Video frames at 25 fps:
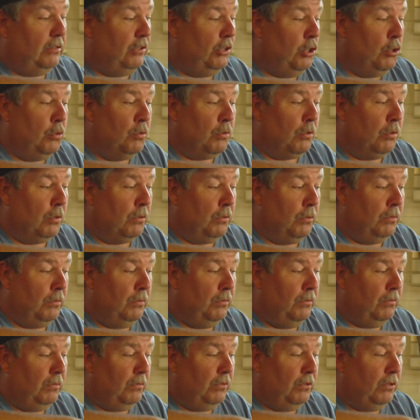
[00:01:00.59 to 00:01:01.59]
You were
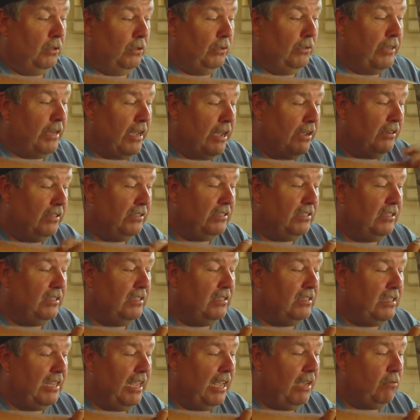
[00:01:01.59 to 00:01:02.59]
noticing
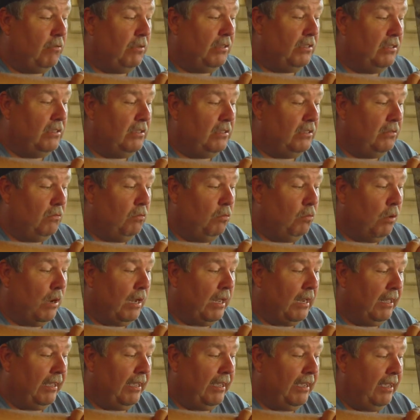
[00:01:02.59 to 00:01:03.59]
the sequins a
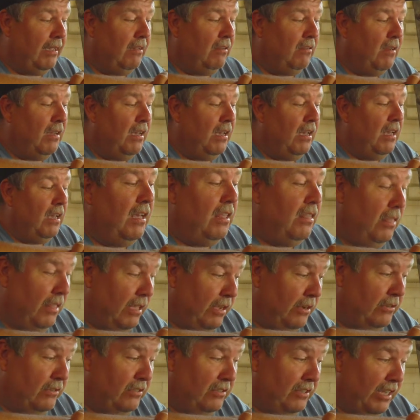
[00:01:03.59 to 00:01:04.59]
while ago.
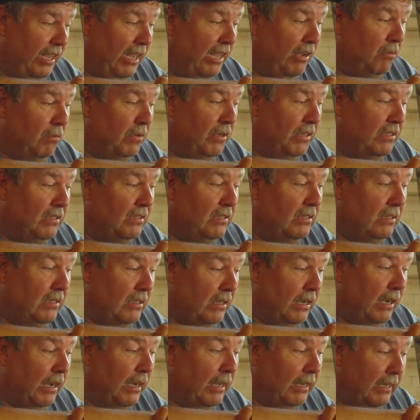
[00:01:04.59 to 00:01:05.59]
Those
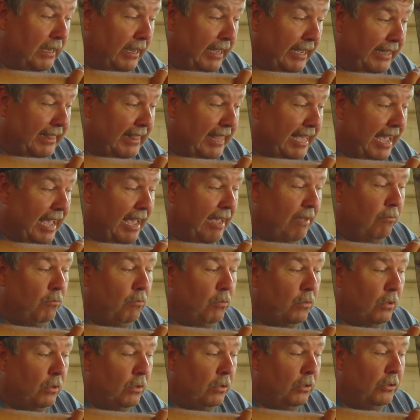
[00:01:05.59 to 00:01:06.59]
sequins like
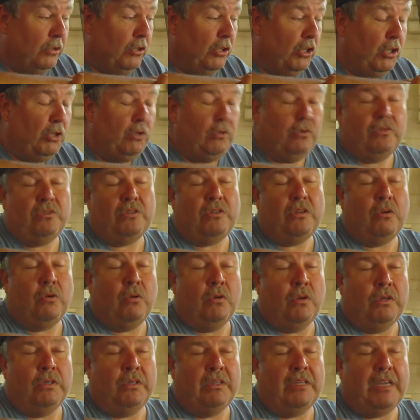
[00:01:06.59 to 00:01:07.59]
that were used
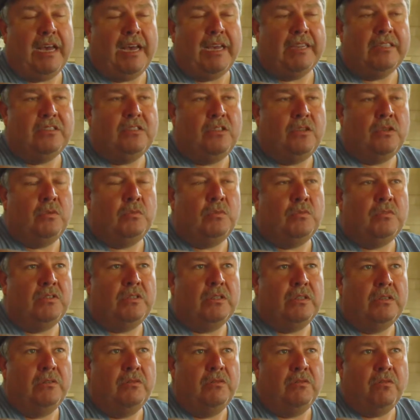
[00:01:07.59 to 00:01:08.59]
on
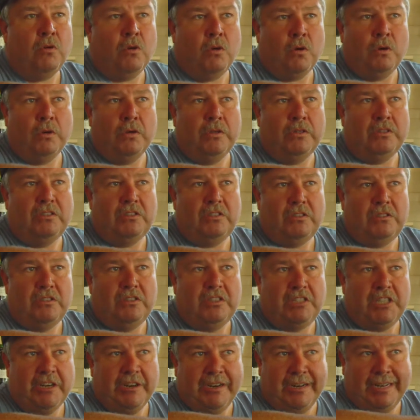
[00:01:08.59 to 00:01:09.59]
costumes for
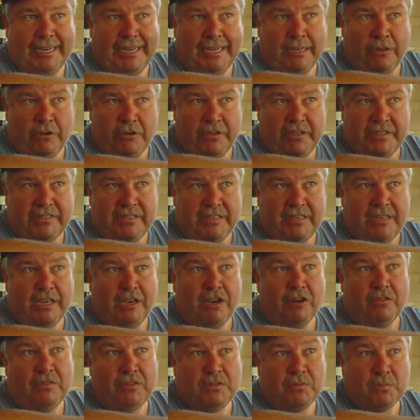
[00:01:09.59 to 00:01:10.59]
Jerry Lee Lewis and
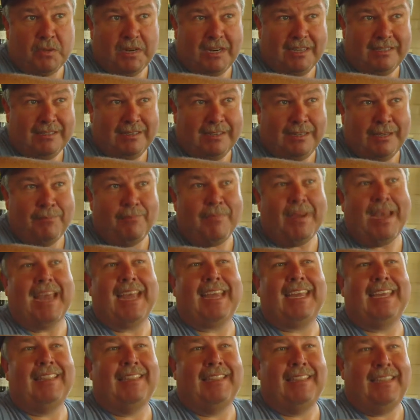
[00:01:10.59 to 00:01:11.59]
Elvis Presley
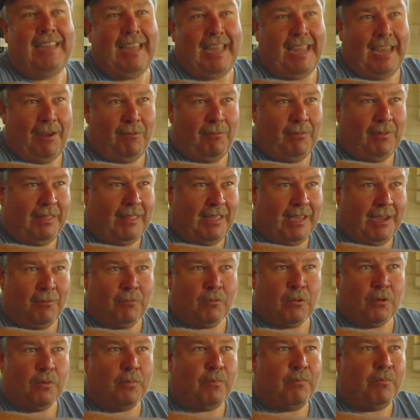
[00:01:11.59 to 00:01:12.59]
back in the day when they
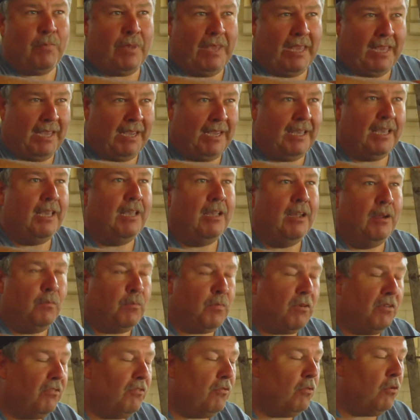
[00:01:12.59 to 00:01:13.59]
were big
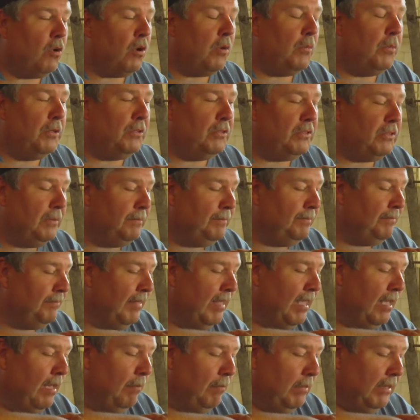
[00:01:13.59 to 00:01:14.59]
performers.
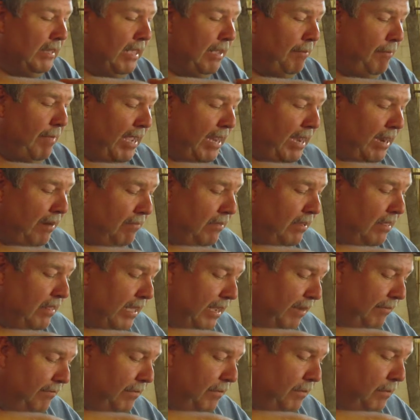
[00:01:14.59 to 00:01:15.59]
But they made
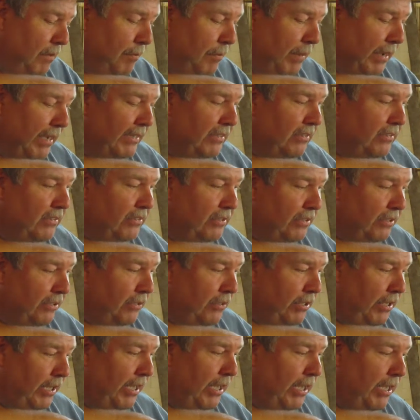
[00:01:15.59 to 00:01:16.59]
everything from the buttons to
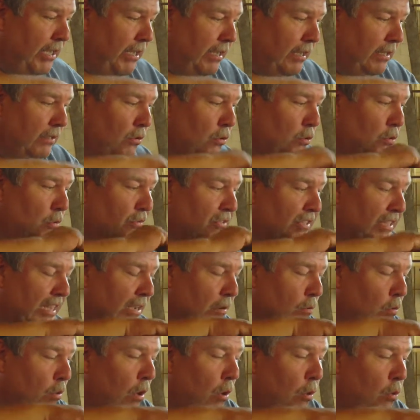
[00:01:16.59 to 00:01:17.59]
the little
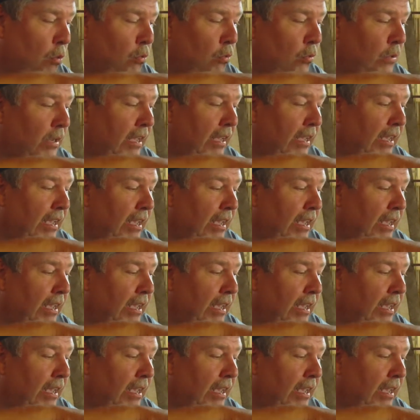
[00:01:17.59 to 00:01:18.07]
single hole